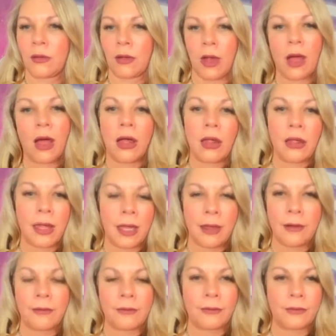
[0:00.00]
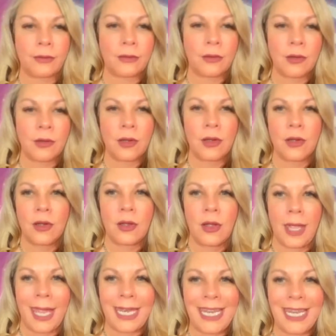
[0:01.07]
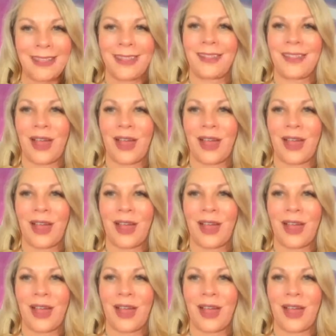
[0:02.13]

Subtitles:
All of anything